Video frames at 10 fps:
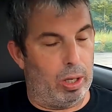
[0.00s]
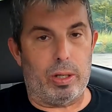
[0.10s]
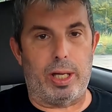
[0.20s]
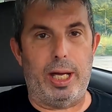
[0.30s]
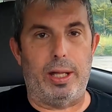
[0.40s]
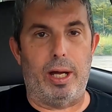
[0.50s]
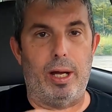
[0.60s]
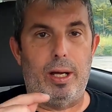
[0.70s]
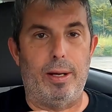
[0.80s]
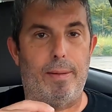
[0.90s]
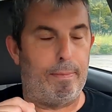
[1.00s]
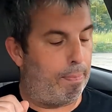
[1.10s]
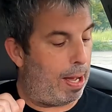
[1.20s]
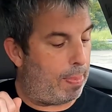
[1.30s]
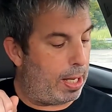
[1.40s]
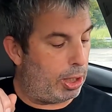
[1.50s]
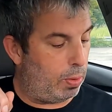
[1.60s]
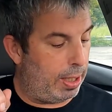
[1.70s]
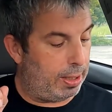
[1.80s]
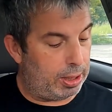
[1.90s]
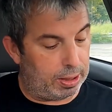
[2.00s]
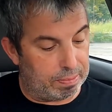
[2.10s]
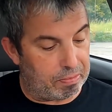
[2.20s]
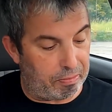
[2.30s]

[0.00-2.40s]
Okay, the Popeyes wings.